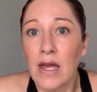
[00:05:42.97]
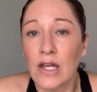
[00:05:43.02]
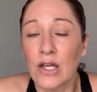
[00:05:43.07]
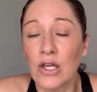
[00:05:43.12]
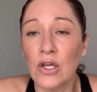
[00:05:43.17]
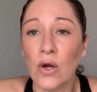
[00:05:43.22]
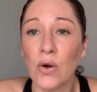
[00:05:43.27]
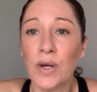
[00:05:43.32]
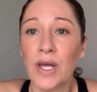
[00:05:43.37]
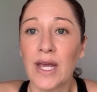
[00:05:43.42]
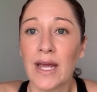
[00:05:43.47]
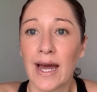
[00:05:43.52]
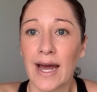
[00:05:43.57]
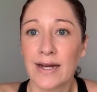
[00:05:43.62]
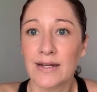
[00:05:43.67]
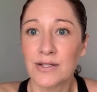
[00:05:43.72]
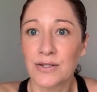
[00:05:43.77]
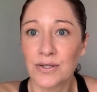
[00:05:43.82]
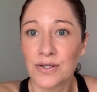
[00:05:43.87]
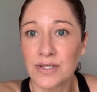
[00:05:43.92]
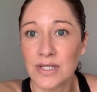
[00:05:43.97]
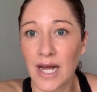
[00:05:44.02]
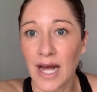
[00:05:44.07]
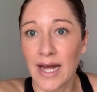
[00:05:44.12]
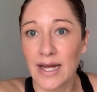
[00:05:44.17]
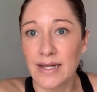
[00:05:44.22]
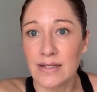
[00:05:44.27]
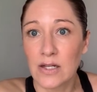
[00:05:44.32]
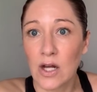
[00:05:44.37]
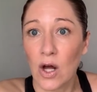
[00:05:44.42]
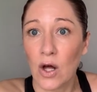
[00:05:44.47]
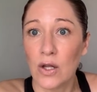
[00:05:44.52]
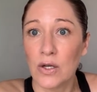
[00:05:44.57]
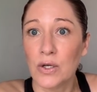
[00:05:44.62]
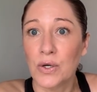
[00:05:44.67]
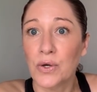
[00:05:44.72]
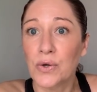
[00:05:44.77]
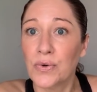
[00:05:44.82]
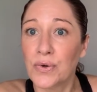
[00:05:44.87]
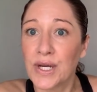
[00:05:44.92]
yogi exercise
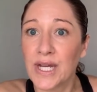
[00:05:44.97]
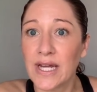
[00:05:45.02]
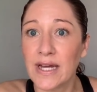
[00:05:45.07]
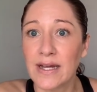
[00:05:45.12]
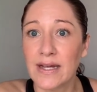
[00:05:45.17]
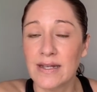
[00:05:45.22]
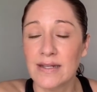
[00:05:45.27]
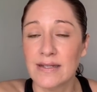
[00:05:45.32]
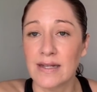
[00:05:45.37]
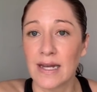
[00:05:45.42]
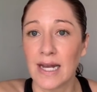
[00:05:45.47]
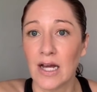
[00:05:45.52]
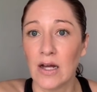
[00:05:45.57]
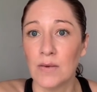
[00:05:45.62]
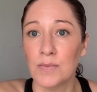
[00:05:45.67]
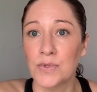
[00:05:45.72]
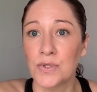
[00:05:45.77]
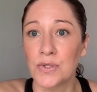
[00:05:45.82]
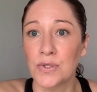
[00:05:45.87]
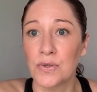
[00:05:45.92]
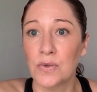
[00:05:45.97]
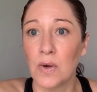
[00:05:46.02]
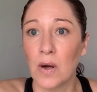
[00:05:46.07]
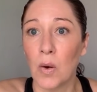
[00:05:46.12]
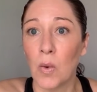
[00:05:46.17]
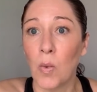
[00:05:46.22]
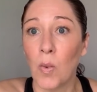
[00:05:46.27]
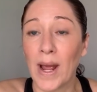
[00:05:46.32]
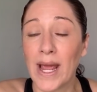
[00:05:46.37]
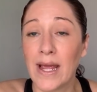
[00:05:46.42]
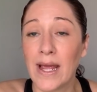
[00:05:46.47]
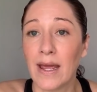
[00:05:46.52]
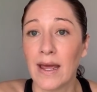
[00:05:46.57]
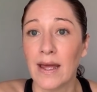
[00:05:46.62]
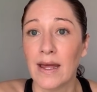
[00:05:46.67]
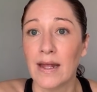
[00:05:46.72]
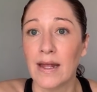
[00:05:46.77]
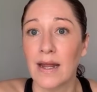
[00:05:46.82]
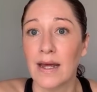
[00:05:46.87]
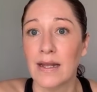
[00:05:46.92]
called kriyas that help to awaken
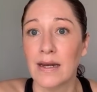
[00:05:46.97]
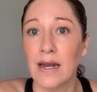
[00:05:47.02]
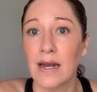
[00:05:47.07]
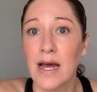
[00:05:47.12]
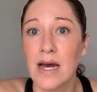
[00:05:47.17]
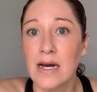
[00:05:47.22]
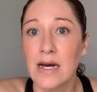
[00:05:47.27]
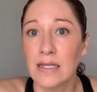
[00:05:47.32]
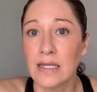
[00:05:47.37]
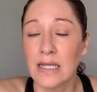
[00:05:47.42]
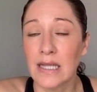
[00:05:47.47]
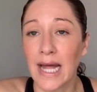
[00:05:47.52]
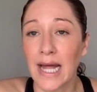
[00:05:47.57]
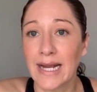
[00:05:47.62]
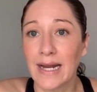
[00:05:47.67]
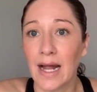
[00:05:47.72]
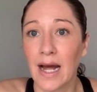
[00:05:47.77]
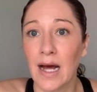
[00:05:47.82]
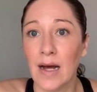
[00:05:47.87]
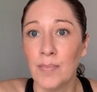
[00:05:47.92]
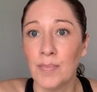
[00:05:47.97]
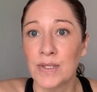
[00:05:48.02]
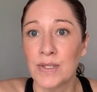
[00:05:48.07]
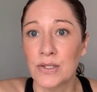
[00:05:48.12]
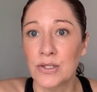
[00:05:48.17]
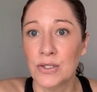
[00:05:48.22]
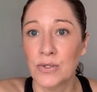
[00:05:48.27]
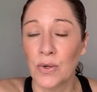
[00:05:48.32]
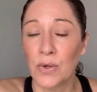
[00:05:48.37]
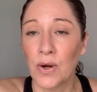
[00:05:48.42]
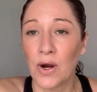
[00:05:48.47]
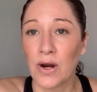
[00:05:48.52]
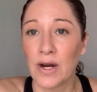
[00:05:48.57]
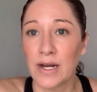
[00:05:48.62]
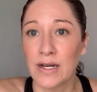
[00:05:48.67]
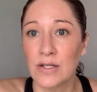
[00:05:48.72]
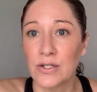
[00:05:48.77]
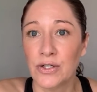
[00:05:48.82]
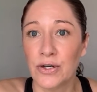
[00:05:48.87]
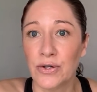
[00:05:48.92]
and light up and stoke our
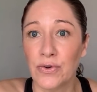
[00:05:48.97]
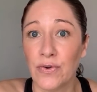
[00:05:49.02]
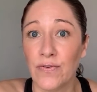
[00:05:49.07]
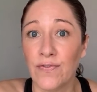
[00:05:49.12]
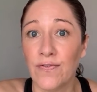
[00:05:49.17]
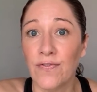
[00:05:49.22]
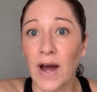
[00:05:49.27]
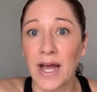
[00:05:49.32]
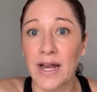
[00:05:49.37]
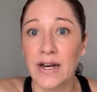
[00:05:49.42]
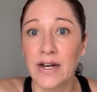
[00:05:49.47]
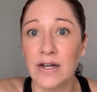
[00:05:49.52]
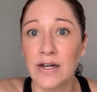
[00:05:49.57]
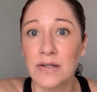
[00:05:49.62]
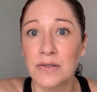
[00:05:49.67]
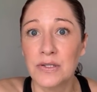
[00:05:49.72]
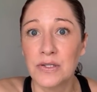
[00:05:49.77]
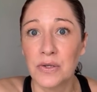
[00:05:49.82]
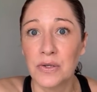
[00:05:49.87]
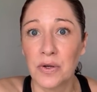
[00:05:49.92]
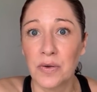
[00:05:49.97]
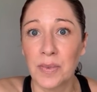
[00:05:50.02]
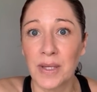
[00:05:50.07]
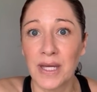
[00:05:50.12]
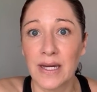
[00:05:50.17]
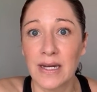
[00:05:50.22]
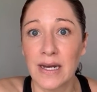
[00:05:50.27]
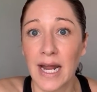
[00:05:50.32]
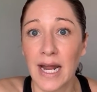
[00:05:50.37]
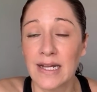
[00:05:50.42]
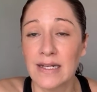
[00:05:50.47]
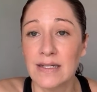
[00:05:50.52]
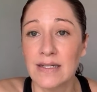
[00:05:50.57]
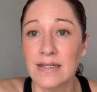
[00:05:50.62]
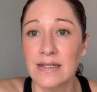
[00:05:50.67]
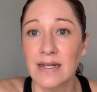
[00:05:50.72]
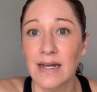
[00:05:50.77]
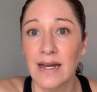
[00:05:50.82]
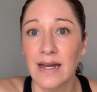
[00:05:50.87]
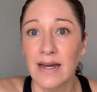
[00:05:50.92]
internal fire. So it'll be a
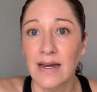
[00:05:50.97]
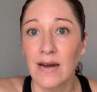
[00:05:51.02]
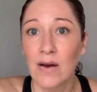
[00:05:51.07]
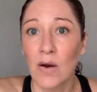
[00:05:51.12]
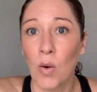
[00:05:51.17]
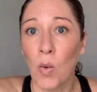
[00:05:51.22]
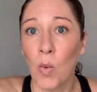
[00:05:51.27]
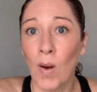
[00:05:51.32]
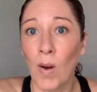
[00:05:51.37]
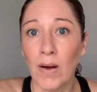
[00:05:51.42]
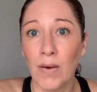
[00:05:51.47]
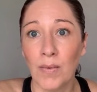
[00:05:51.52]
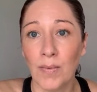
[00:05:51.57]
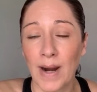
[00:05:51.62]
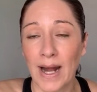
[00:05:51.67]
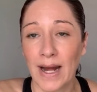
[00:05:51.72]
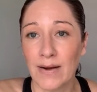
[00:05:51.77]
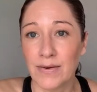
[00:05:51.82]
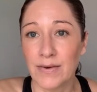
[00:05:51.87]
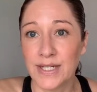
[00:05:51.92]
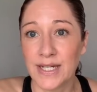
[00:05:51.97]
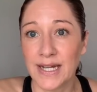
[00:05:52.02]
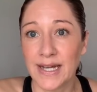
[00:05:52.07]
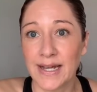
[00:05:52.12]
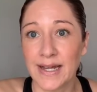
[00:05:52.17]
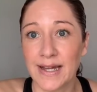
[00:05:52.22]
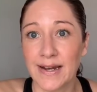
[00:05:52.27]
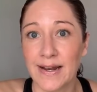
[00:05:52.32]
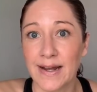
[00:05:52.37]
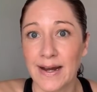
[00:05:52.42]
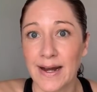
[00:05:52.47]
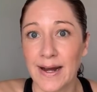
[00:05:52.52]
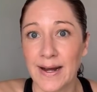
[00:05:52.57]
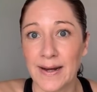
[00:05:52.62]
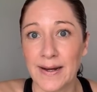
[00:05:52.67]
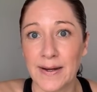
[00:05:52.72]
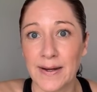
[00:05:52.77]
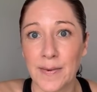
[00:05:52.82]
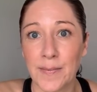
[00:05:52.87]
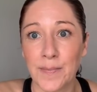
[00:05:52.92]
nice, well rounded,
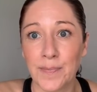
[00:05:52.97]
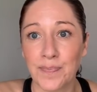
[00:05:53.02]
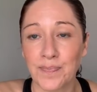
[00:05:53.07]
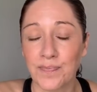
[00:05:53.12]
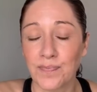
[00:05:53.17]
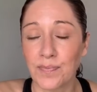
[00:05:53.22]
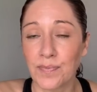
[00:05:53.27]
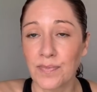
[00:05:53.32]
um,